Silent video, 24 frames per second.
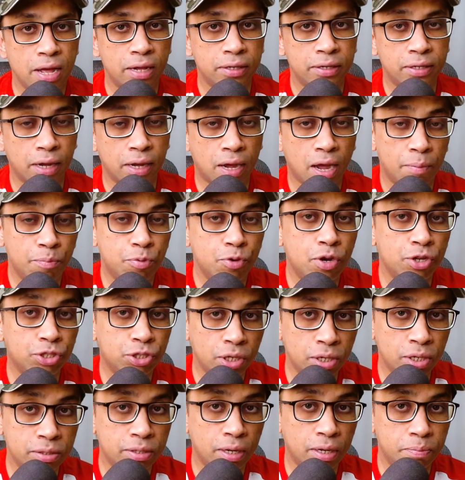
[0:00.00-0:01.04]
And the
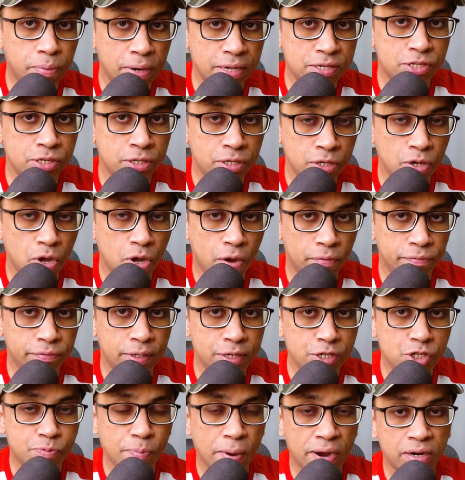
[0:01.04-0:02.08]
computational complexity of
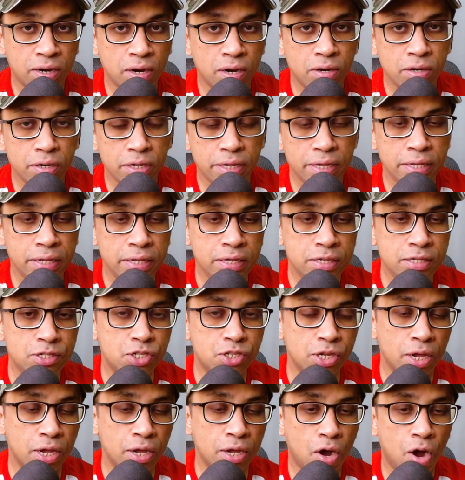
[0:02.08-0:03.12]
this pattern
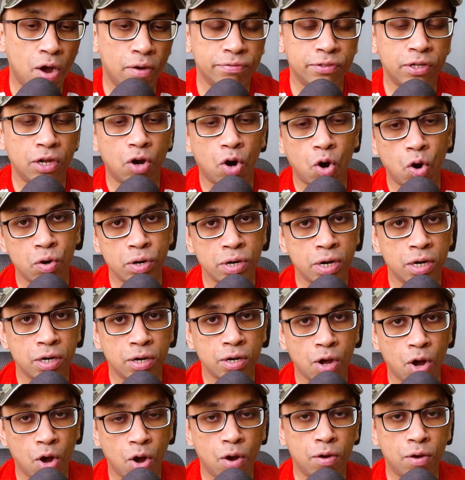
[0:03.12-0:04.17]
is uh, of the order
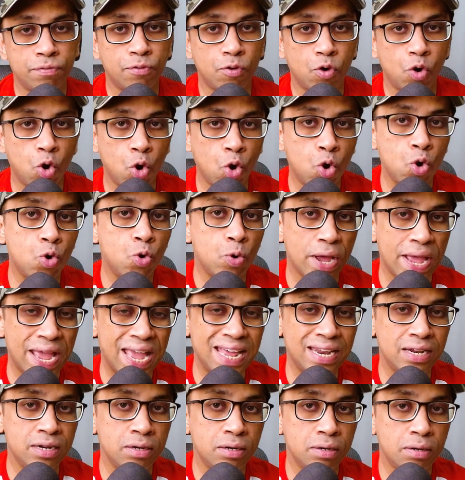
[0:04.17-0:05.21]
of O N